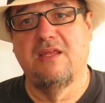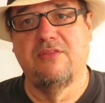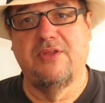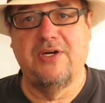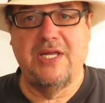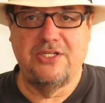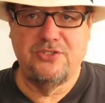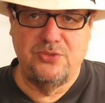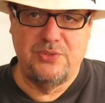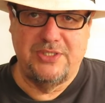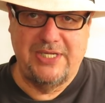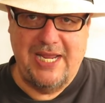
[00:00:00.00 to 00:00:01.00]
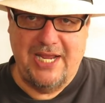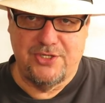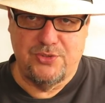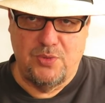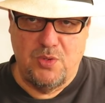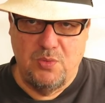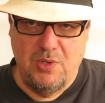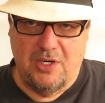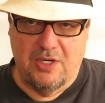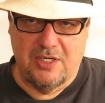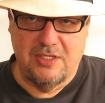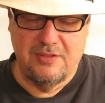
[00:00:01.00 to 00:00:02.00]
they're not doing the actual
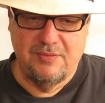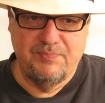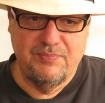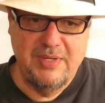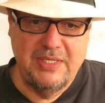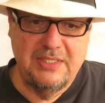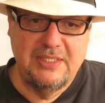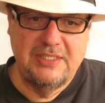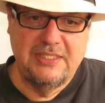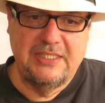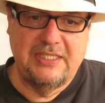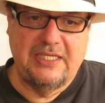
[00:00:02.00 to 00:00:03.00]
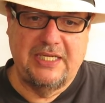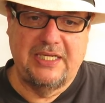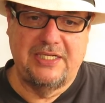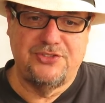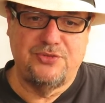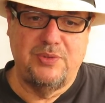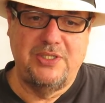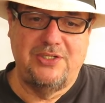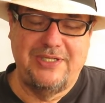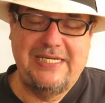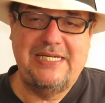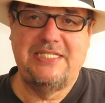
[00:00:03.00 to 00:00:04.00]
work. And it's
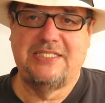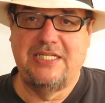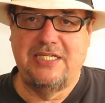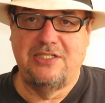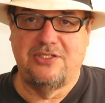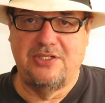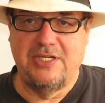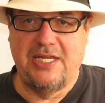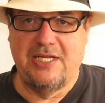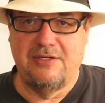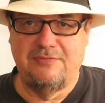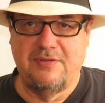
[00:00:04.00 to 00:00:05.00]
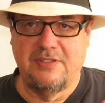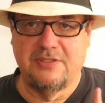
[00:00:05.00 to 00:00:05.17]
real easy to have